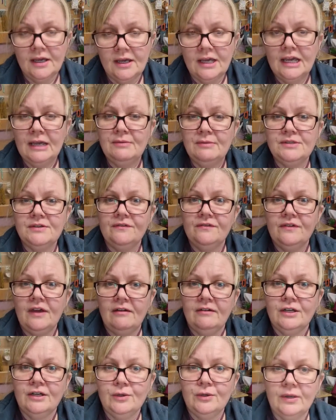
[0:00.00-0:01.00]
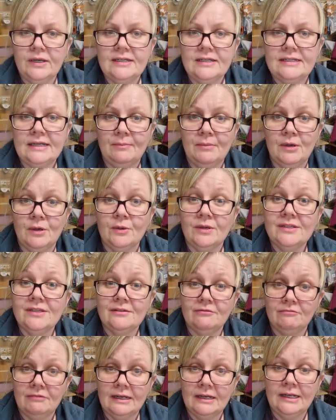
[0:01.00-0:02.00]
It was a very quick demo because I
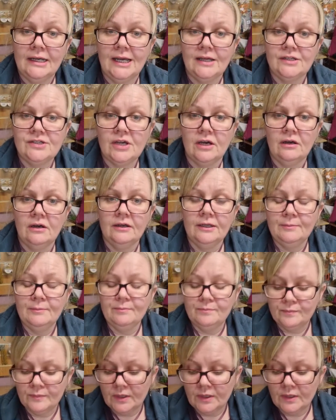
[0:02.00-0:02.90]
ran out of time.